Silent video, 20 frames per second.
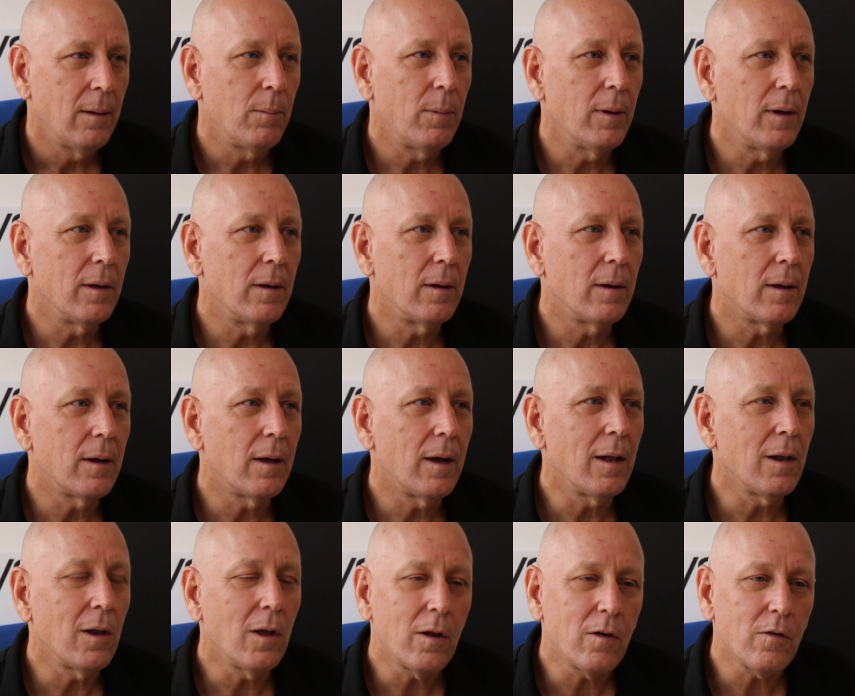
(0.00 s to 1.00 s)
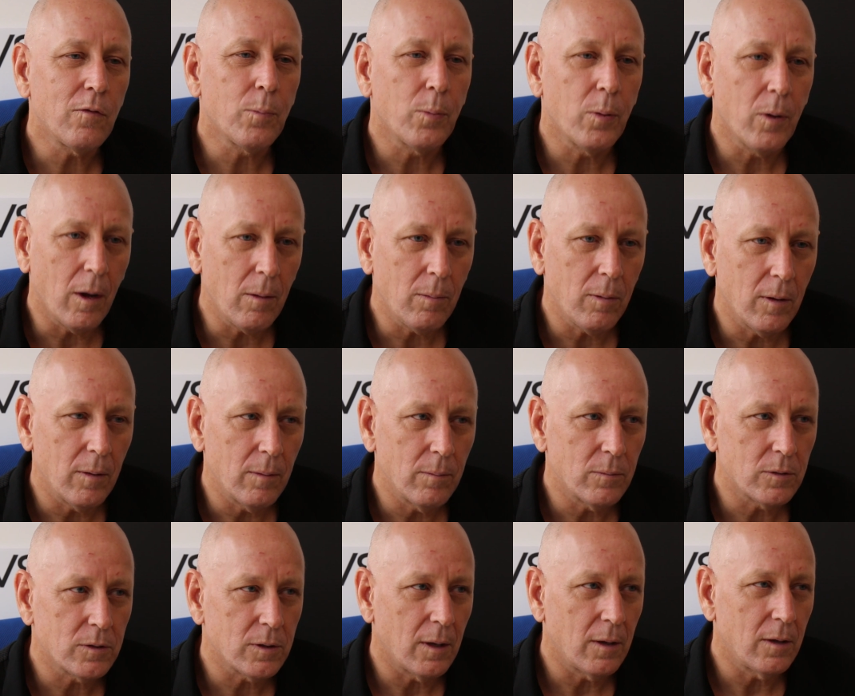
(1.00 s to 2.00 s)
But a lot of
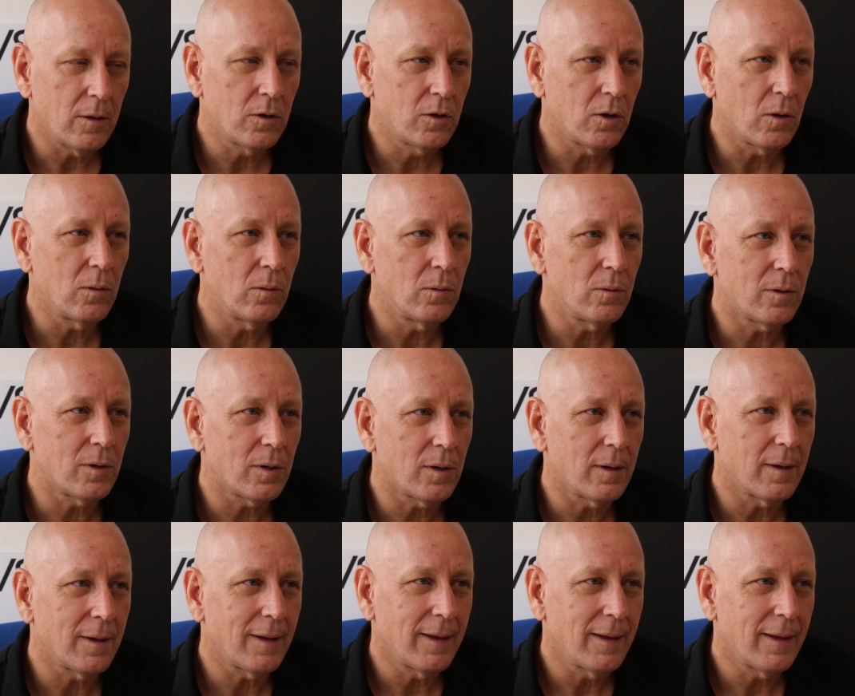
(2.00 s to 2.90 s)
problems don't